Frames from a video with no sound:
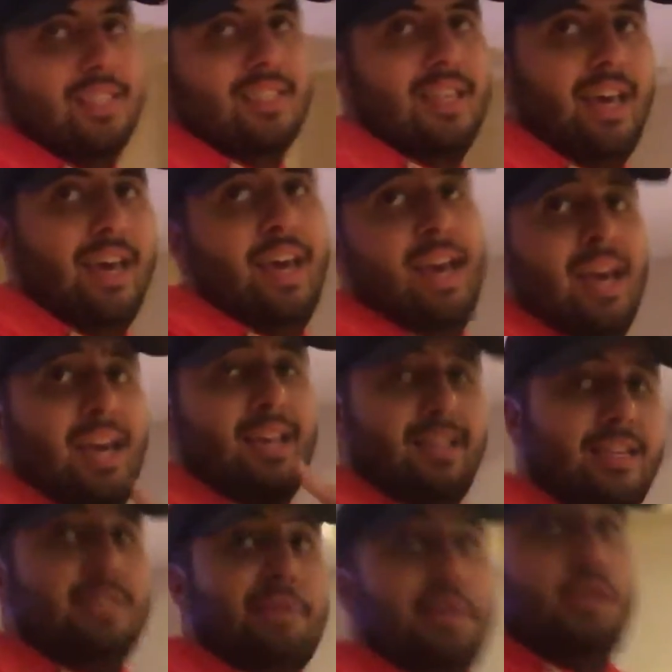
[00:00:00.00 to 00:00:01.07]
is lit.
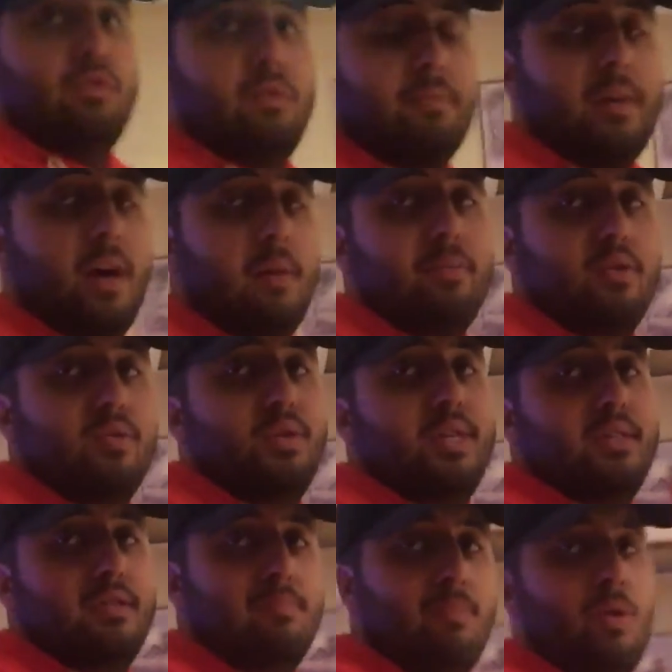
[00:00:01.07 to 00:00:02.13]
This video will be
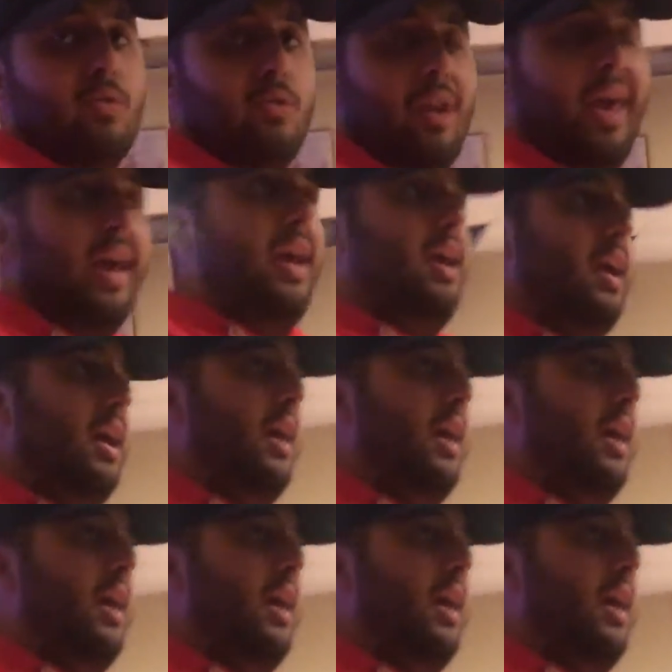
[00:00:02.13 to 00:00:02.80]
uploaded tomorrow night